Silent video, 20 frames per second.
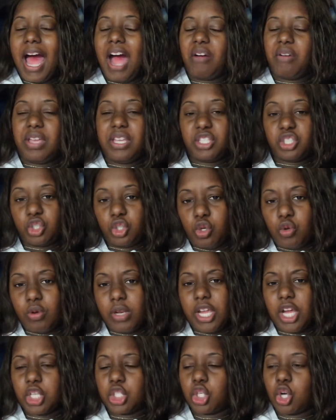how he's
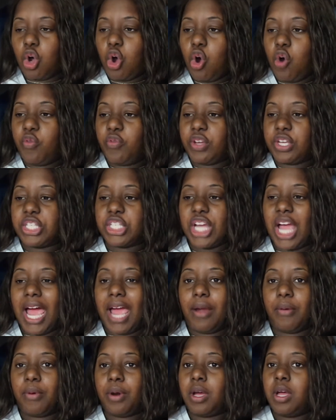truly a Jehovah
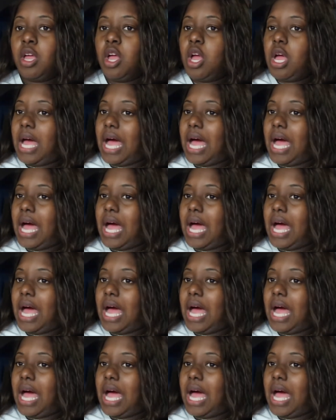Jireh,